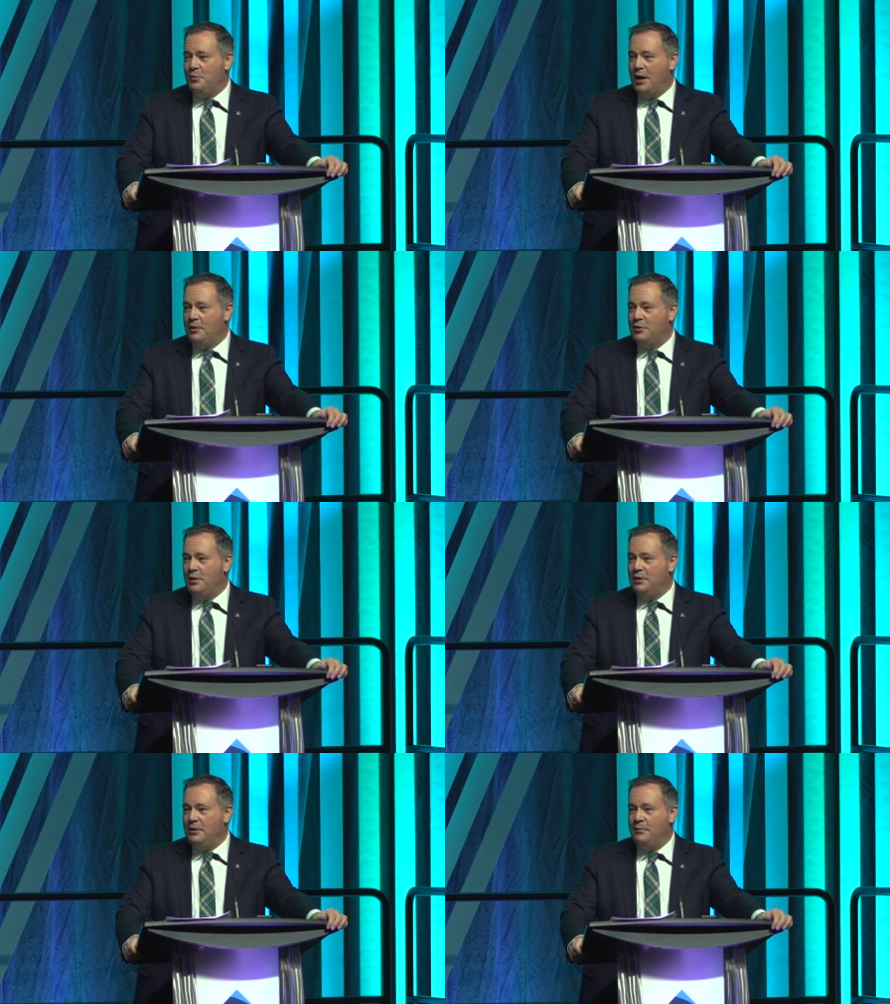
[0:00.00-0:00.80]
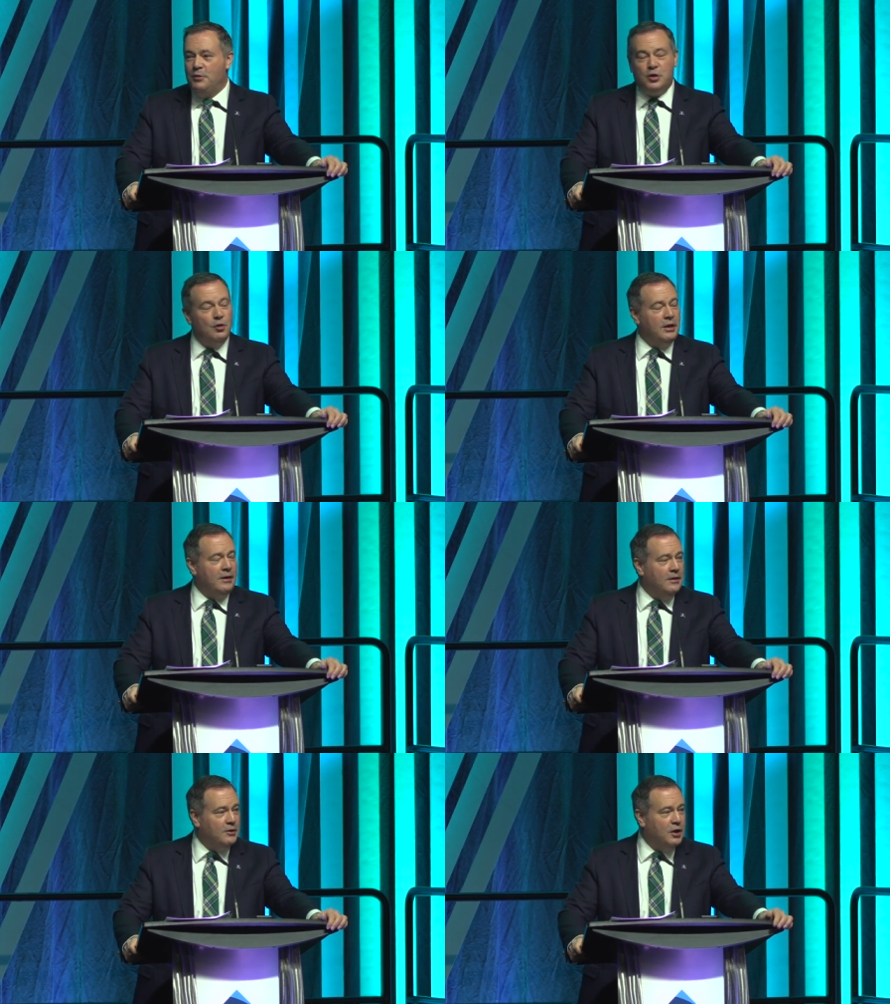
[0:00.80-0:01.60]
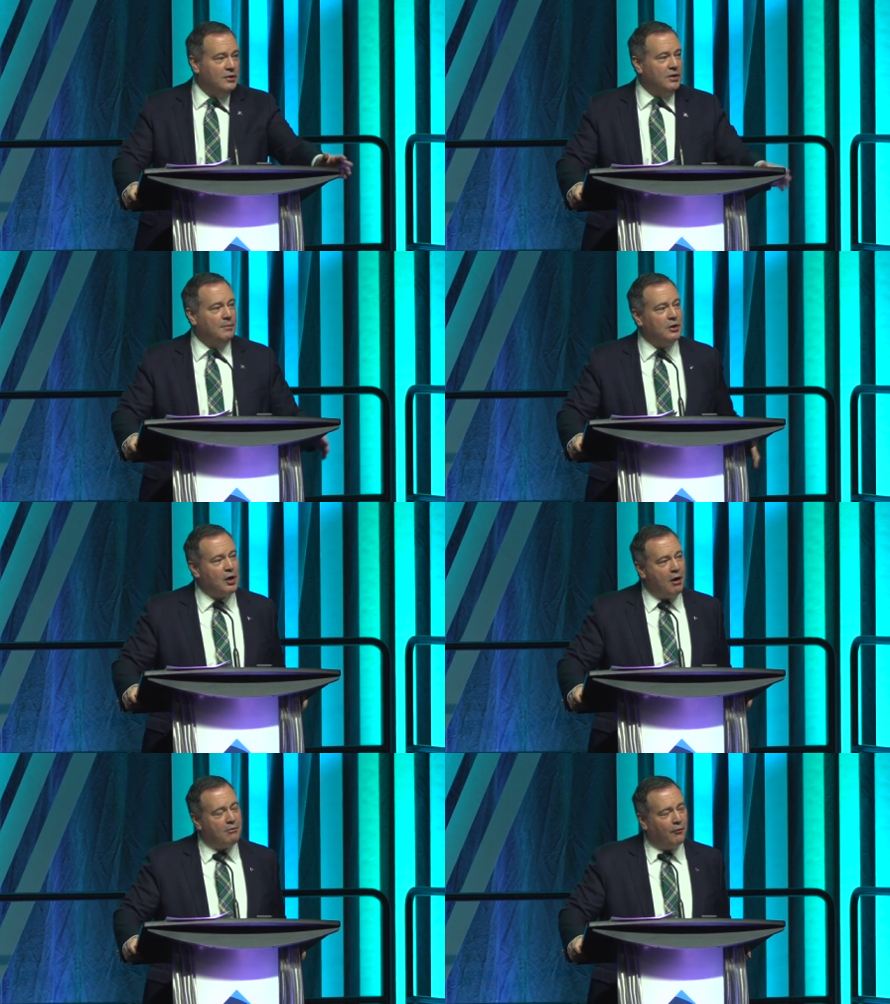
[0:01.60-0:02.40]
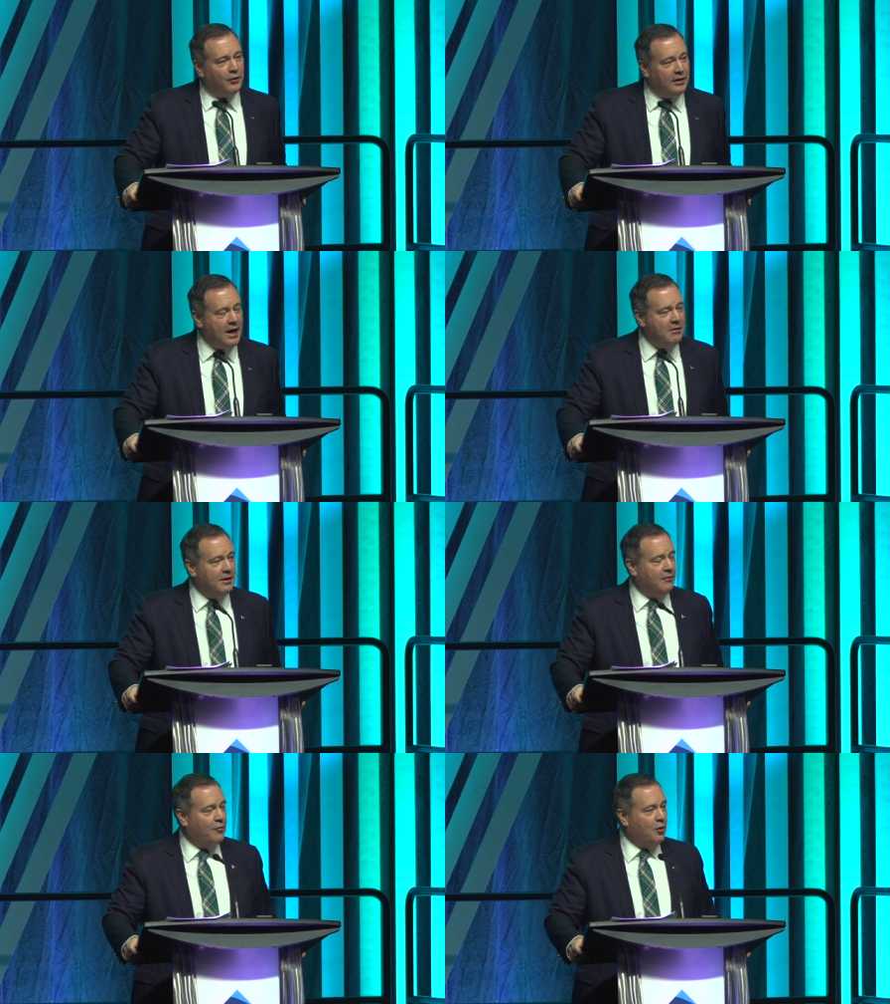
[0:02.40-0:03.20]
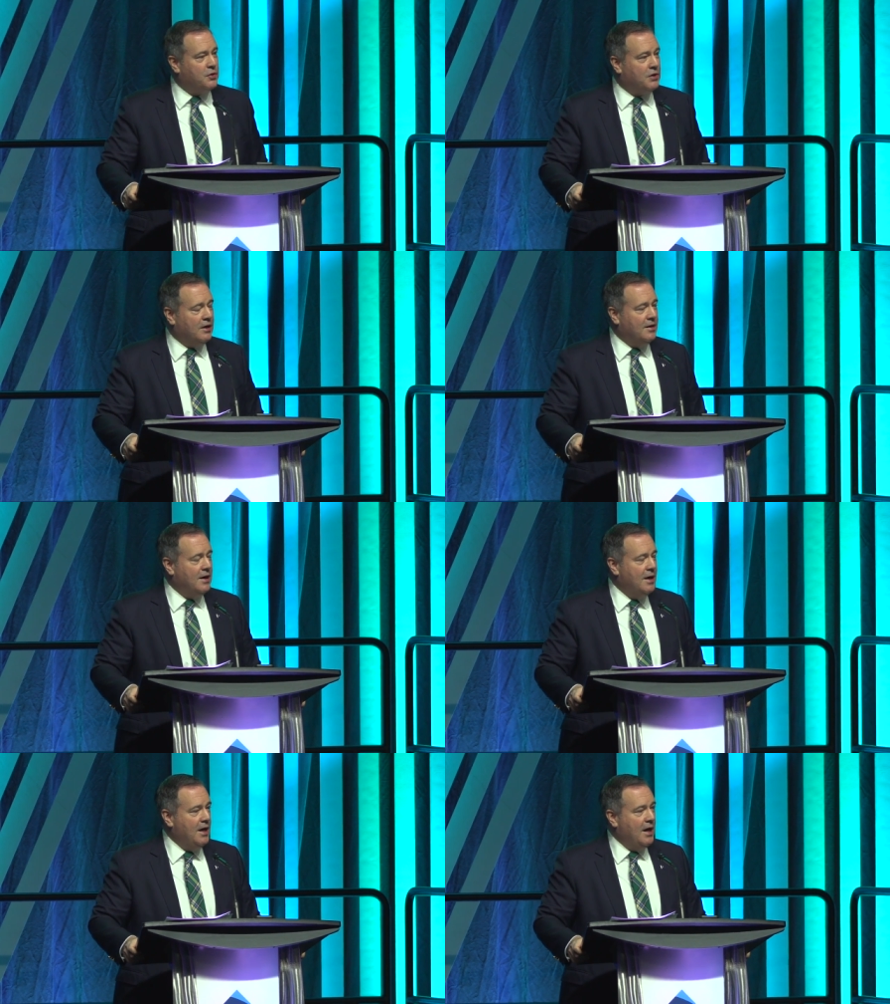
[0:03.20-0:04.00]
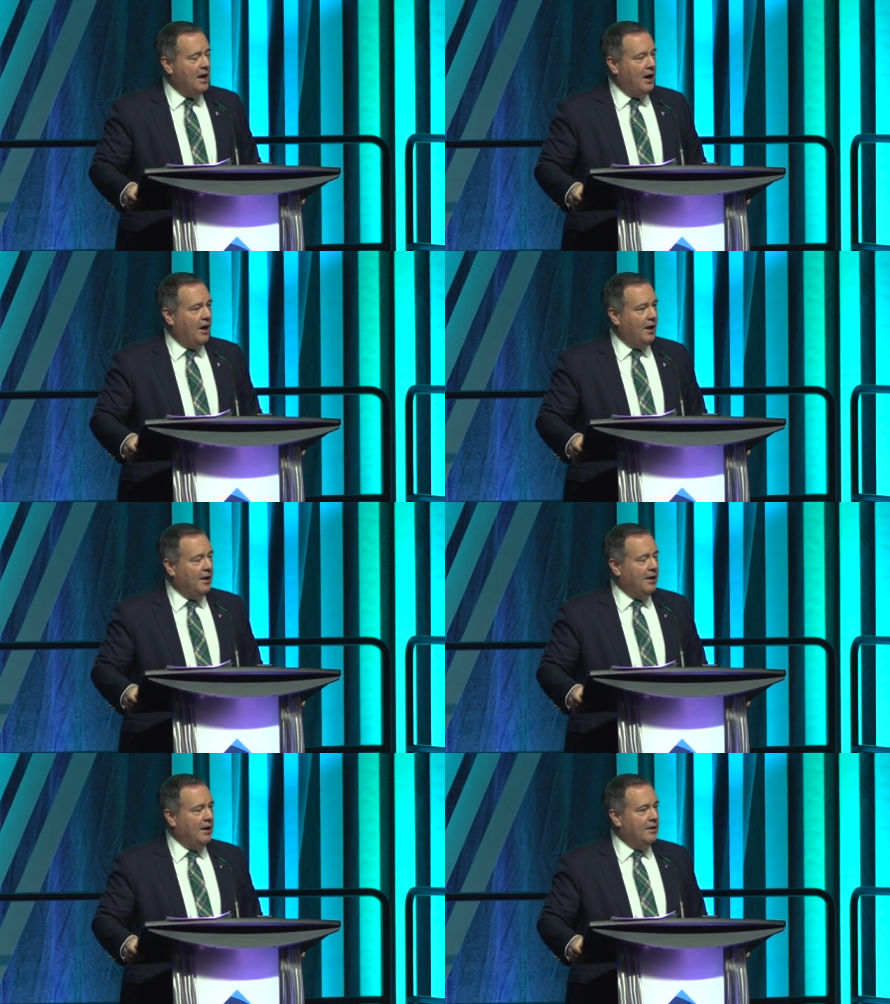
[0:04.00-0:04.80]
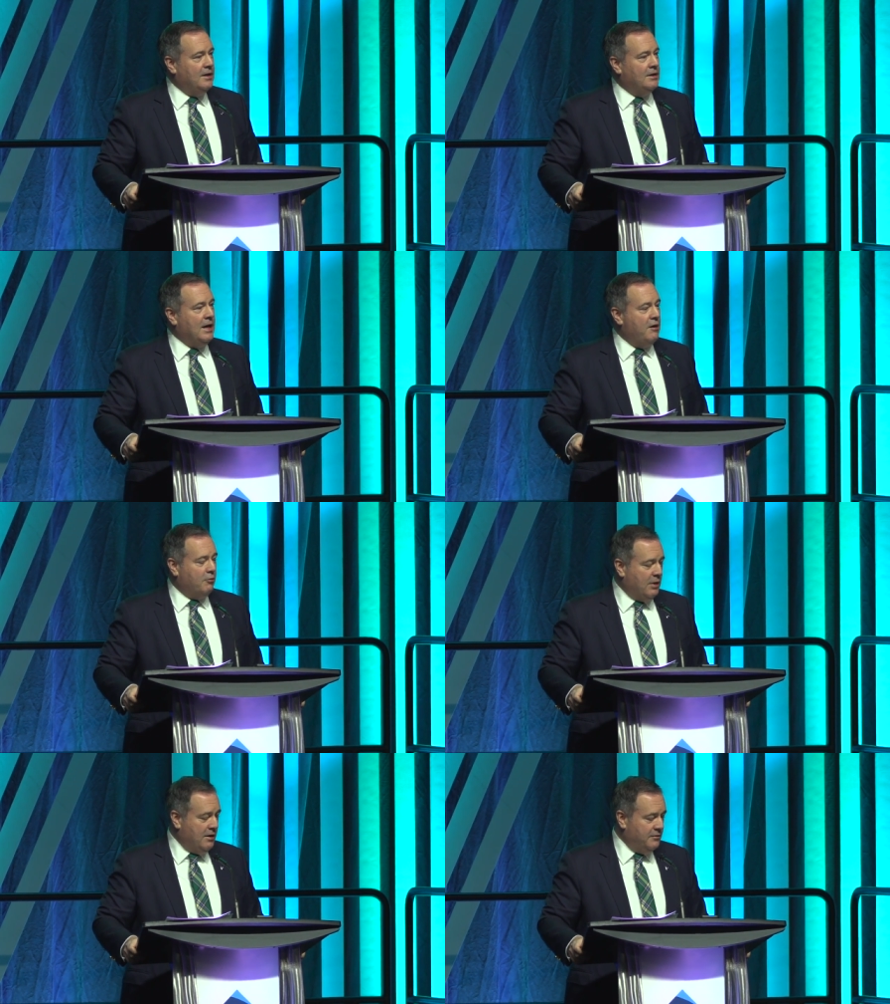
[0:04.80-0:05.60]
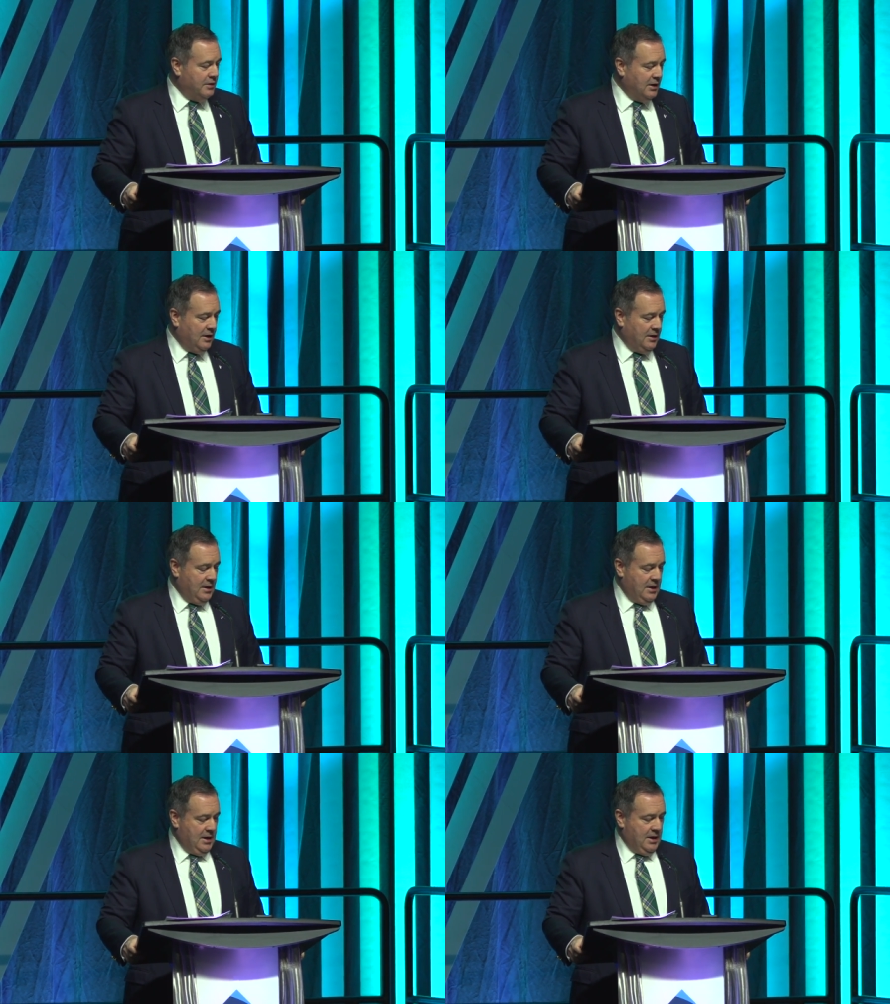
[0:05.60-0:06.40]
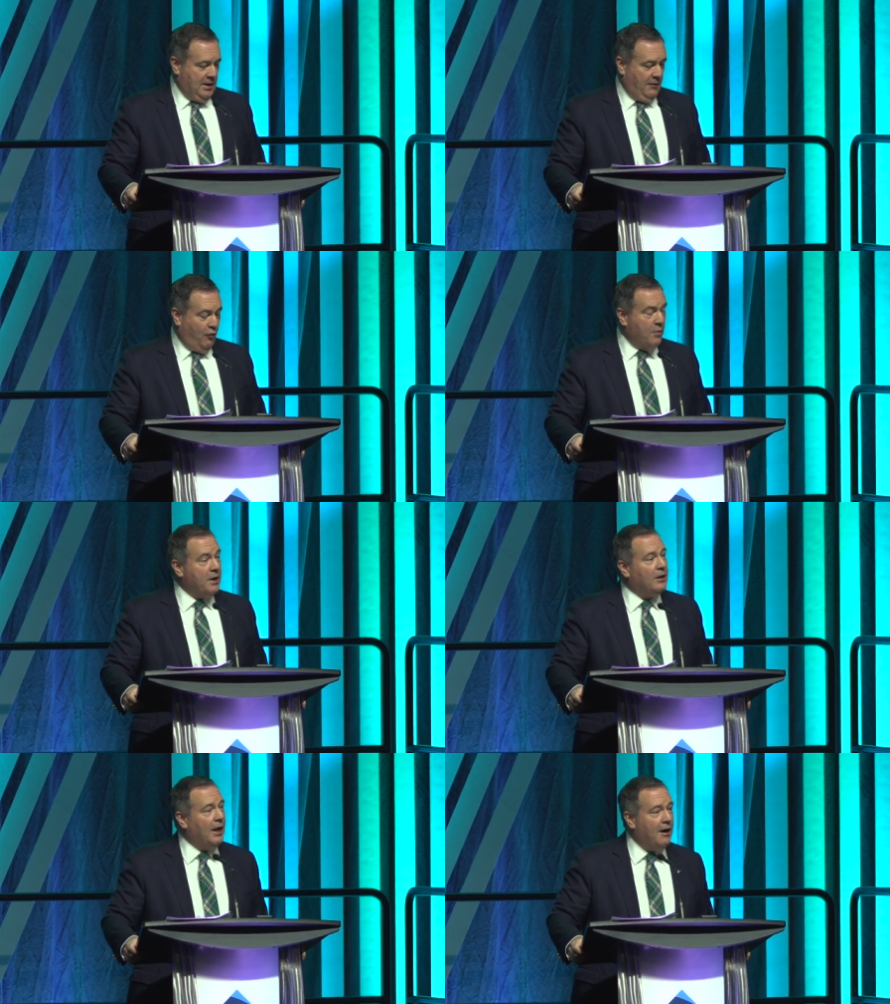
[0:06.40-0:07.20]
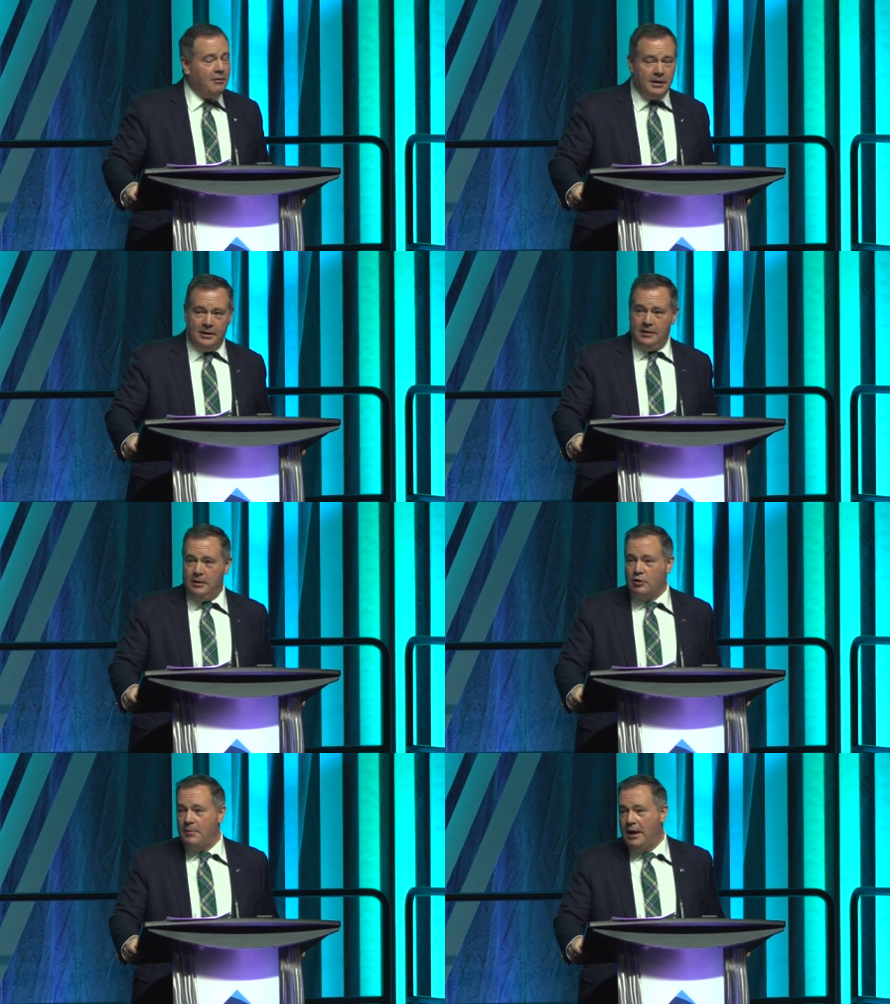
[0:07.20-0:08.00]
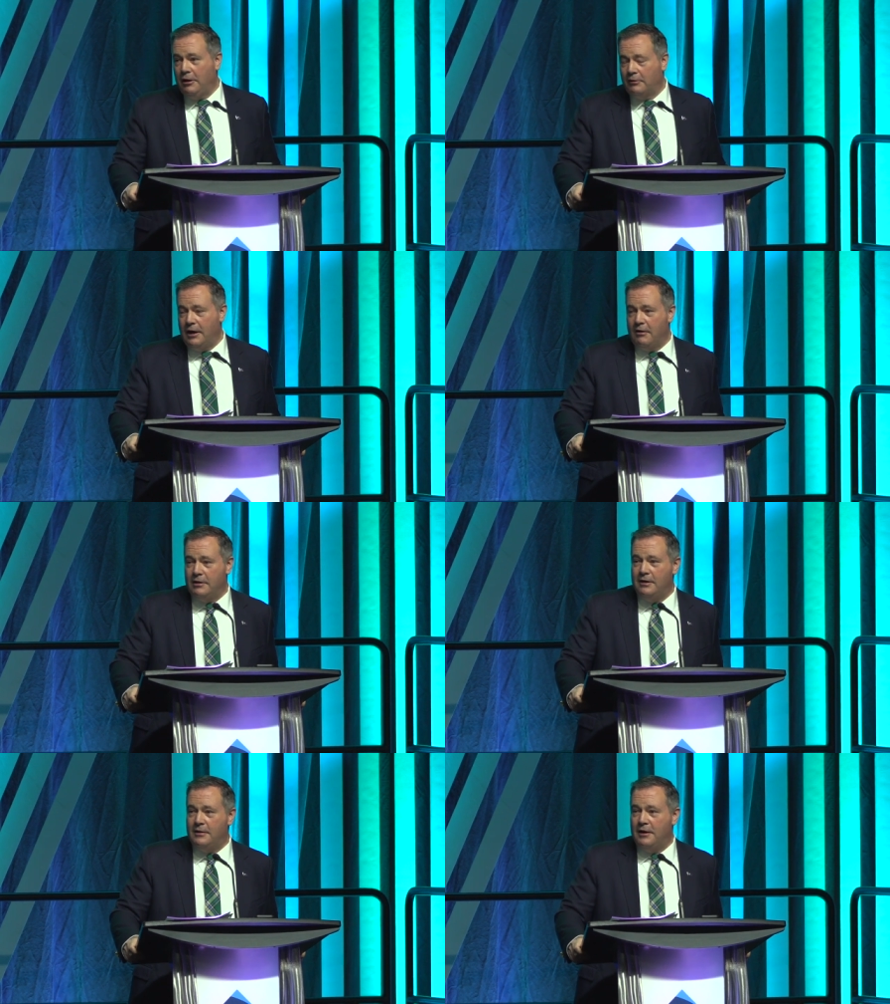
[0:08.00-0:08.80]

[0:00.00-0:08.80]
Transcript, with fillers: uh, shooting and cinematography down in, of course, in uh, down around uh, uh, Fort Macleod and in the Drumheller area.